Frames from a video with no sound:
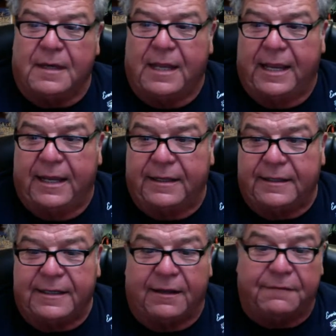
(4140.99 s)
and the
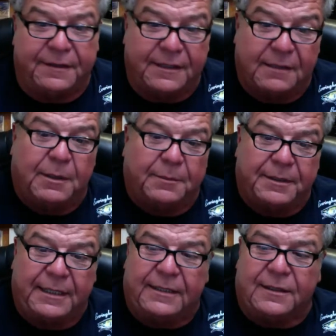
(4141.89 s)
yellowfin come up
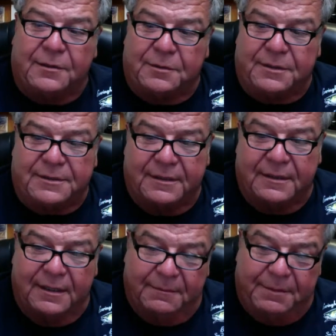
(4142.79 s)
and eat the lures.
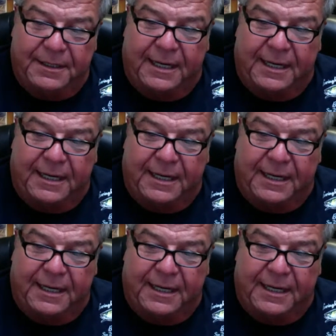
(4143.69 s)
Big